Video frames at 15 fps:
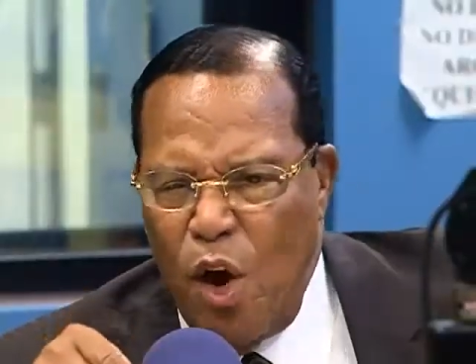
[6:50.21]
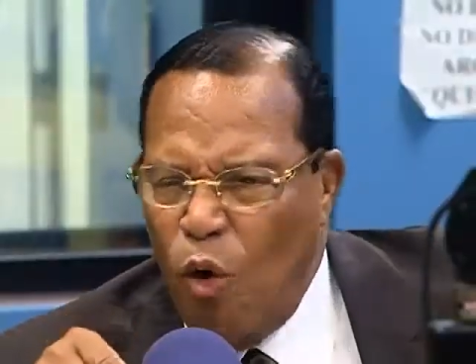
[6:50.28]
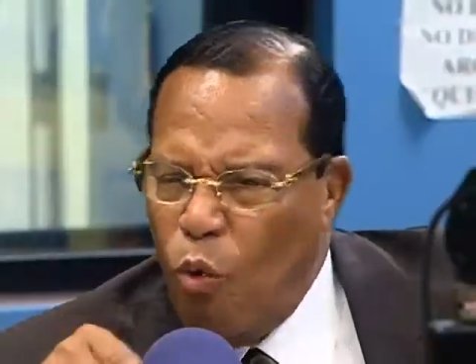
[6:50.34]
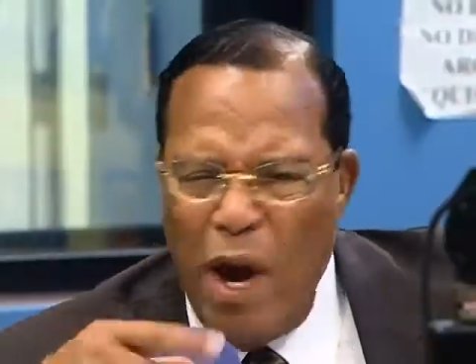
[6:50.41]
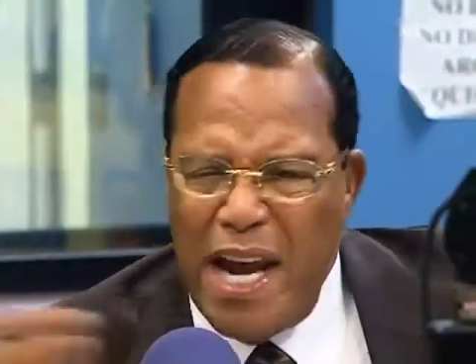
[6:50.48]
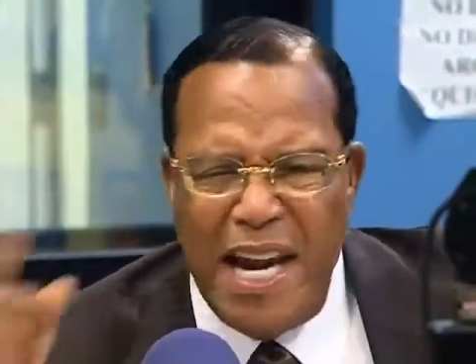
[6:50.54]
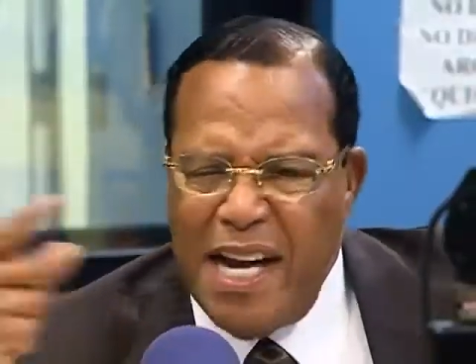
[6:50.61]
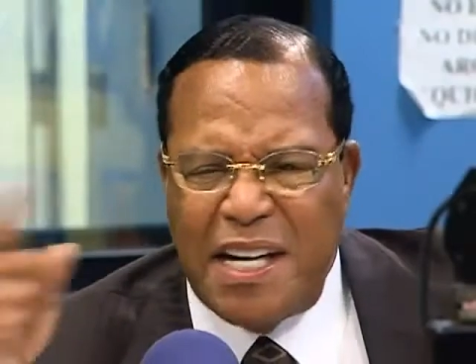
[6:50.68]

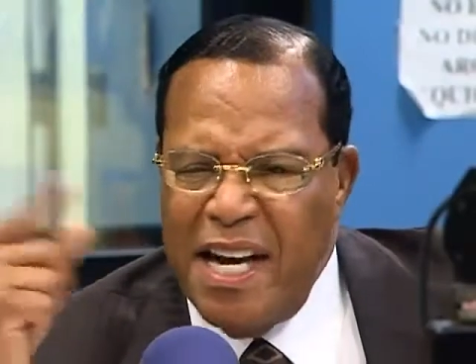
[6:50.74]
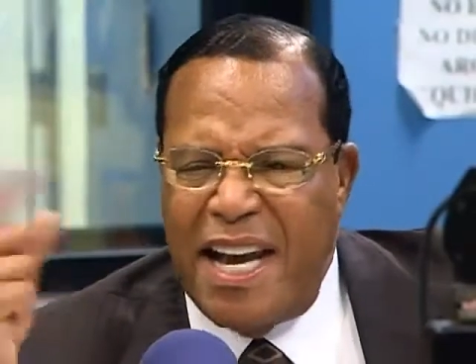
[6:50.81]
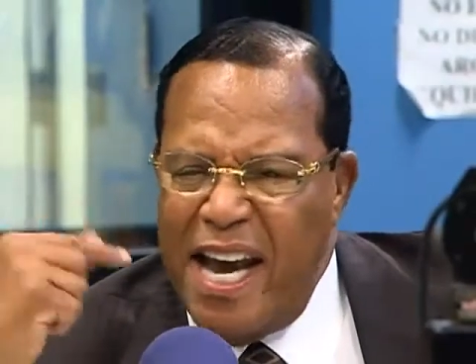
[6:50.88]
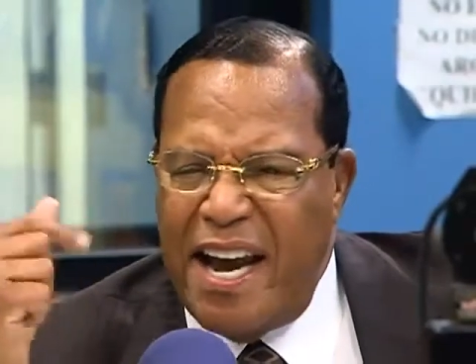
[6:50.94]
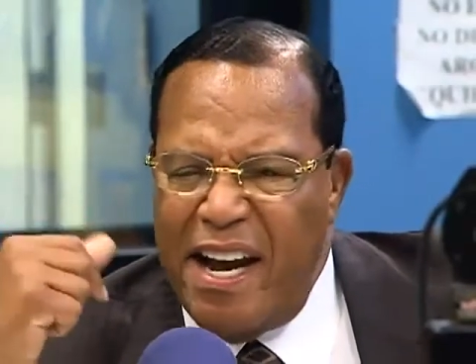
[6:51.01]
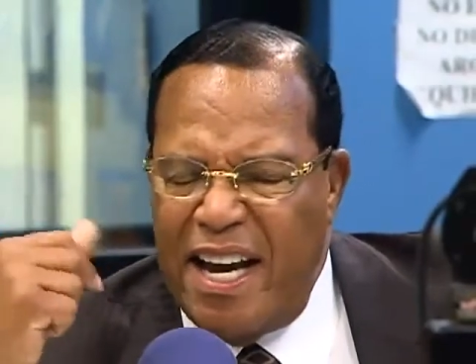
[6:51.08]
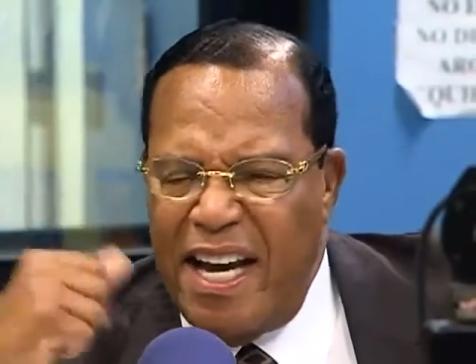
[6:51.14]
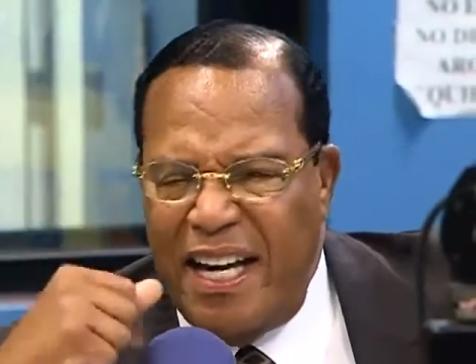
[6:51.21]
We didn't
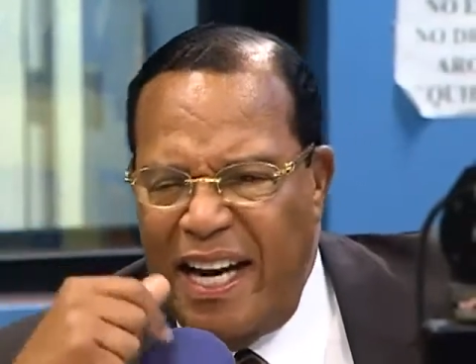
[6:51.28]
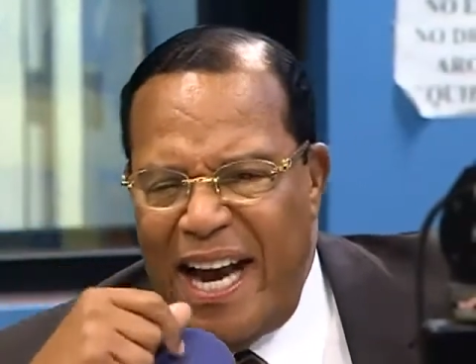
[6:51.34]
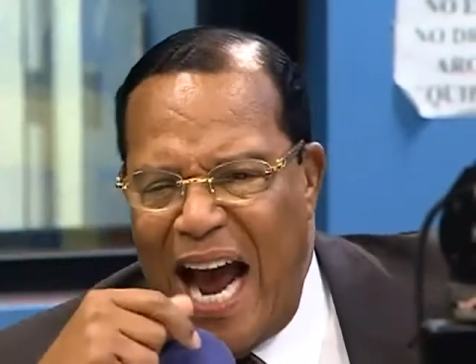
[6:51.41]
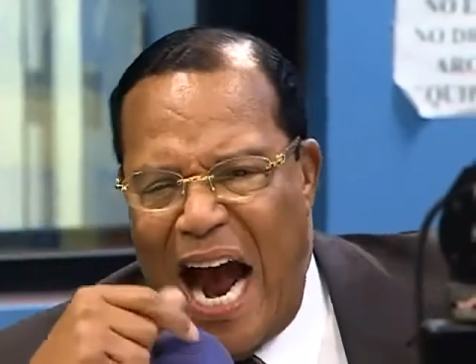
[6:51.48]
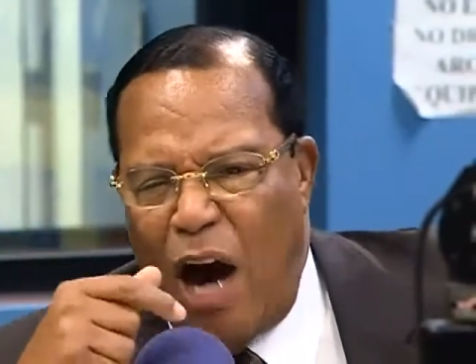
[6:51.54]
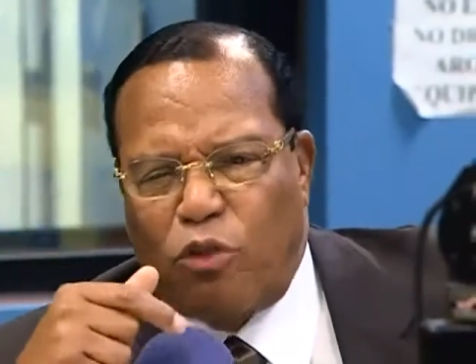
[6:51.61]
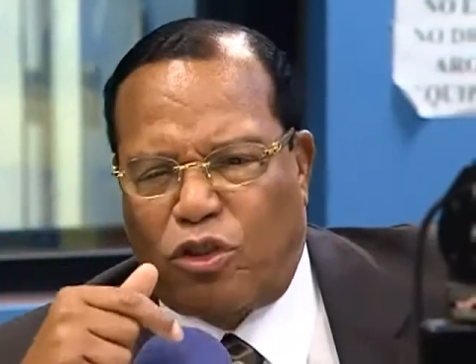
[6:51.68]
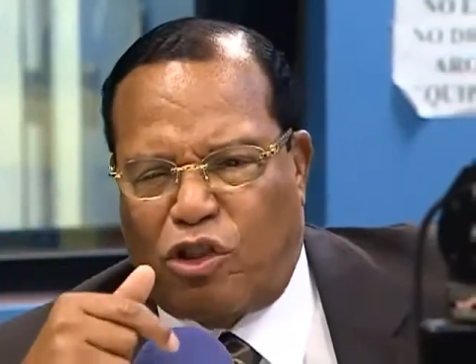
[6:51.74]
hear any
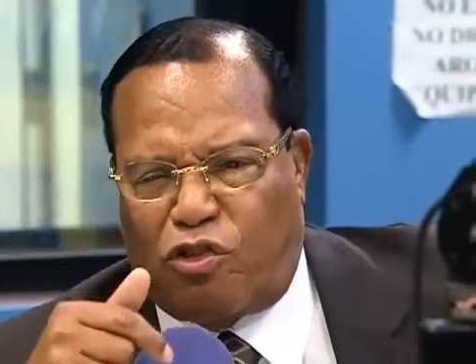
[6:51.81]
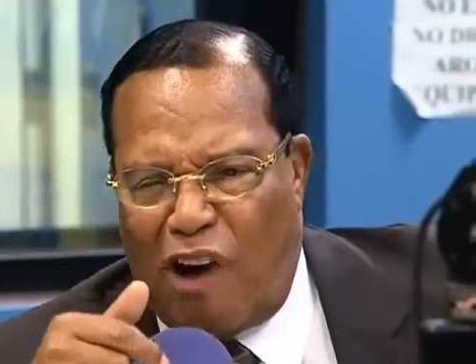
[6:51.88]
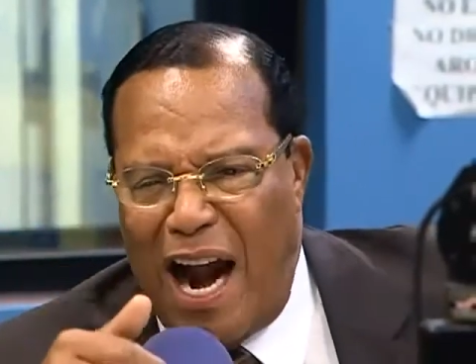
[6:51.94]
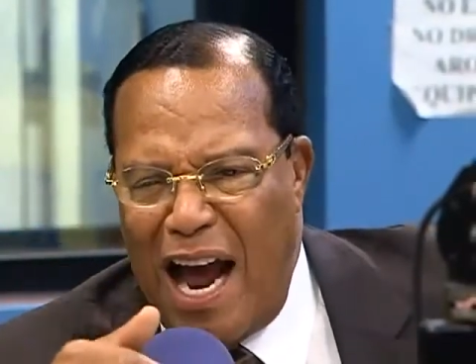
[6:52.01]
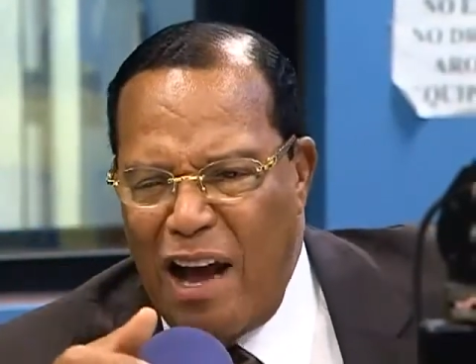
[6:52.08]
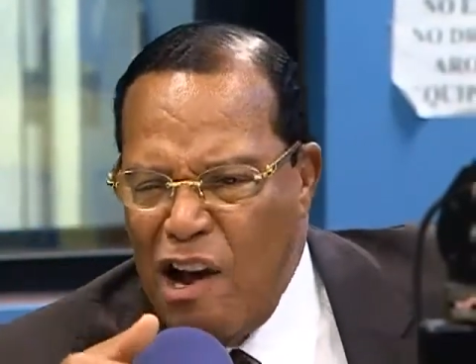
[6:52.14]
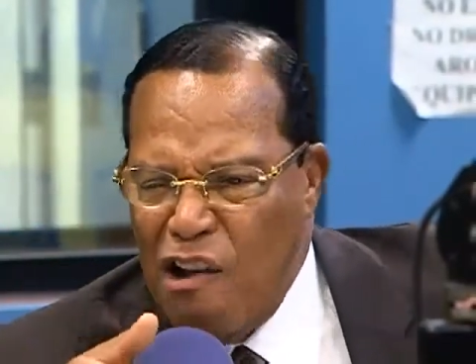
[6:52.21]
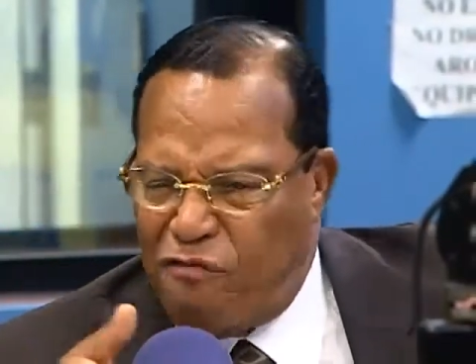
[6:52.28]

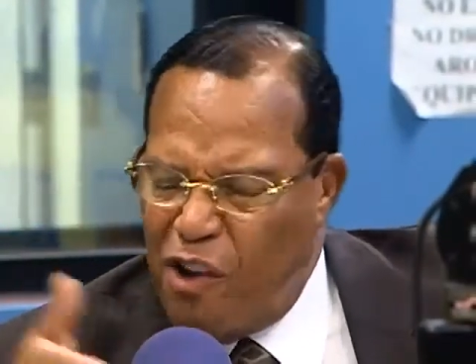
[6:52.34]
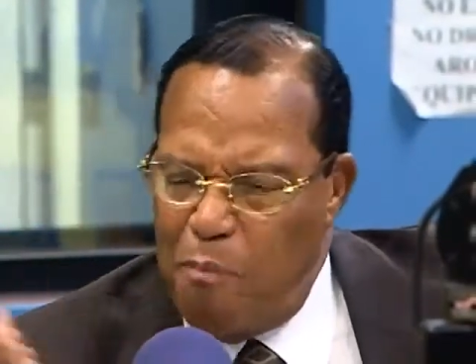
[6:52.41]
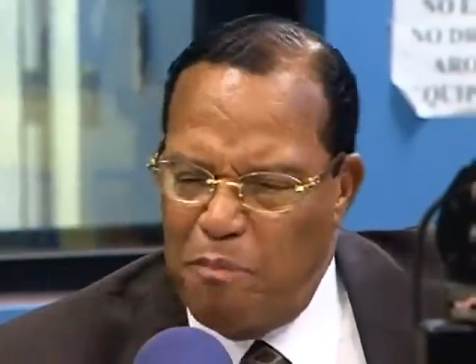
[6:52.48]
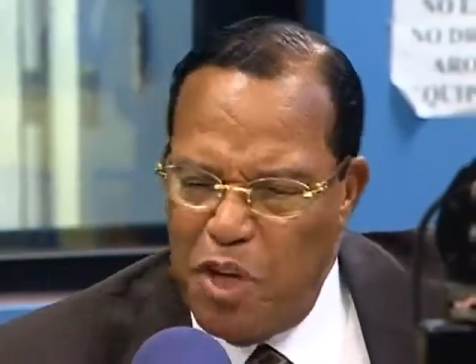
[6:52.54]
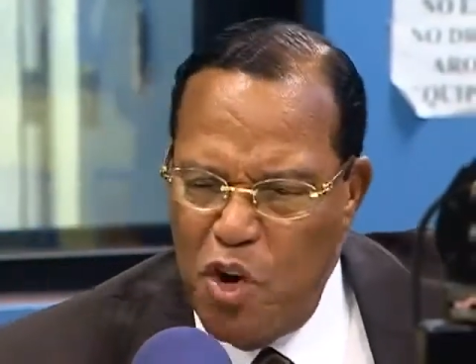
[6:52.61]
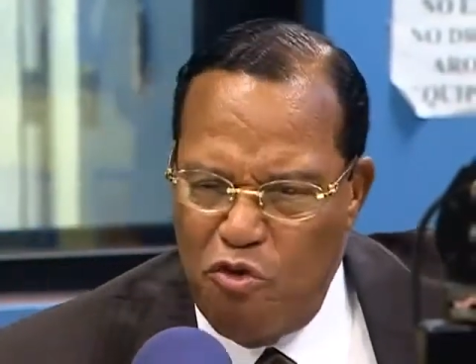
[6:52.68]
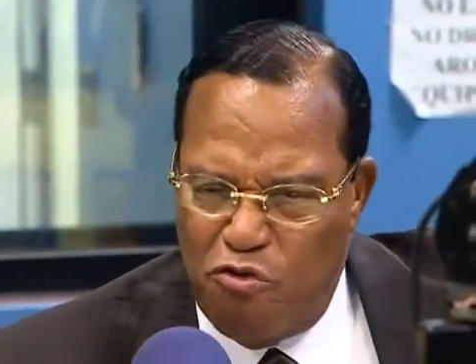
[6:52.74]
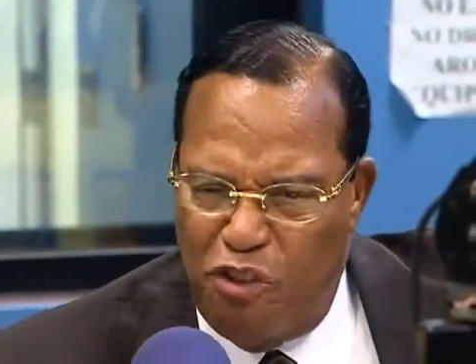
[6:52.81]
outcry from
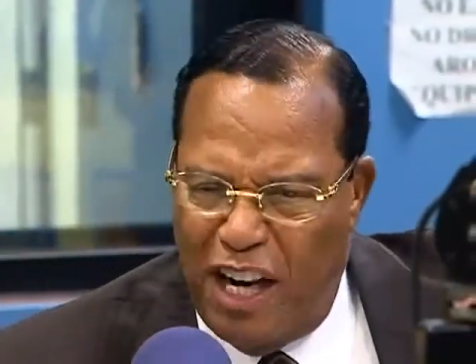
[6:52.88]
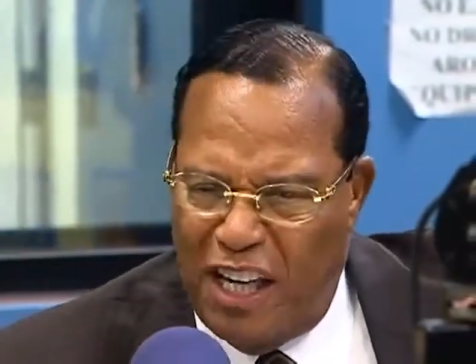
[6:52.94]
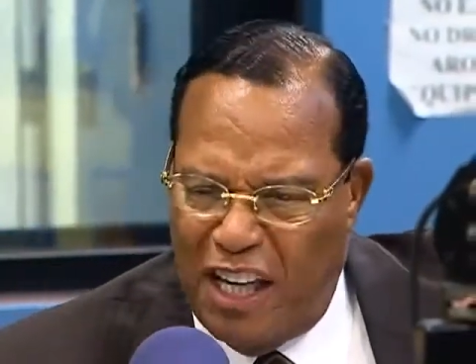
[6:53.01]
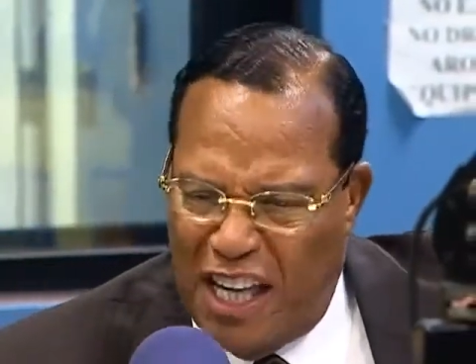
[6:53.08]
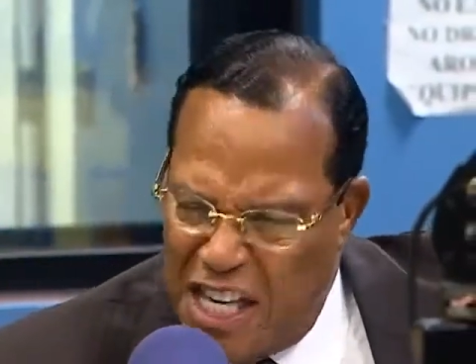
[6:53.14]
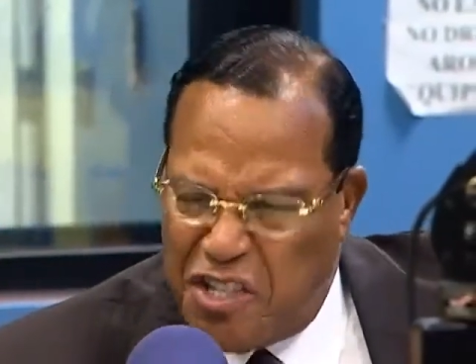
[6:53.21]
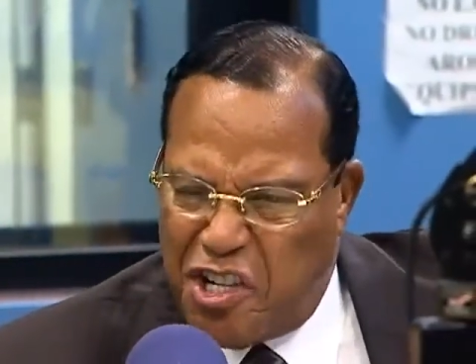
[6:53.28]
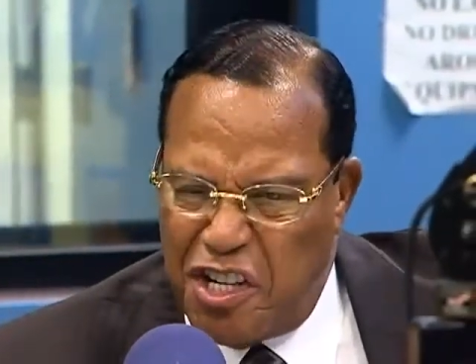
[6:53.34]
you
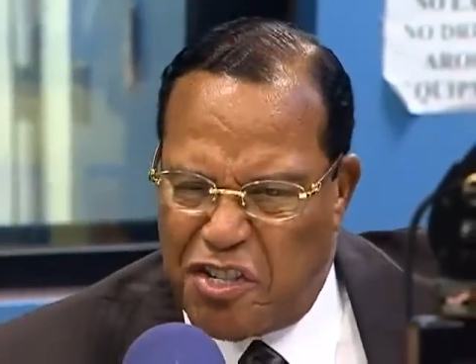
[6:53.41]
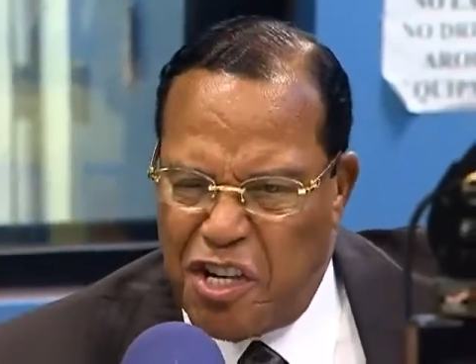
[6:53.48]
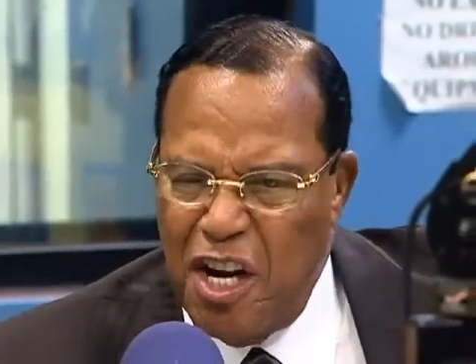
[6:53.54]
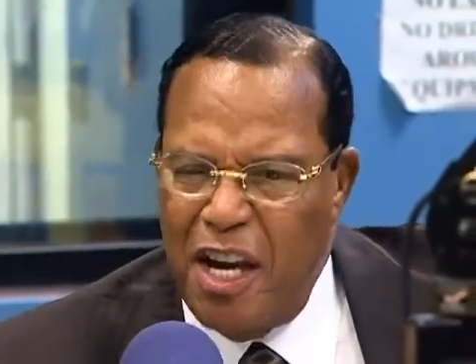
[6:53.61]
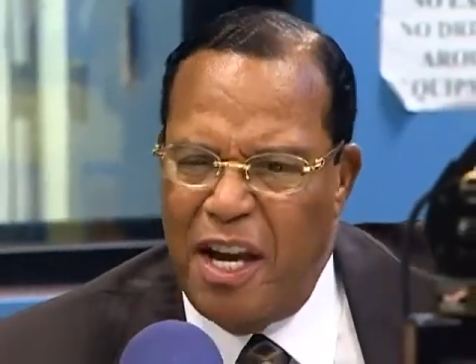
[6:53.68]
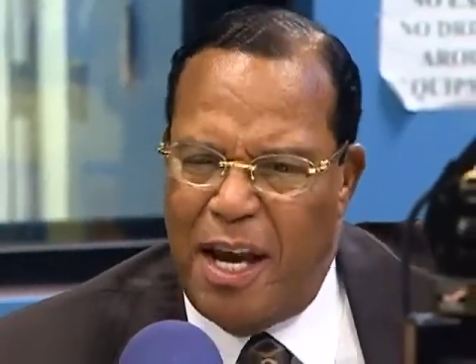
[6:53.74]
religious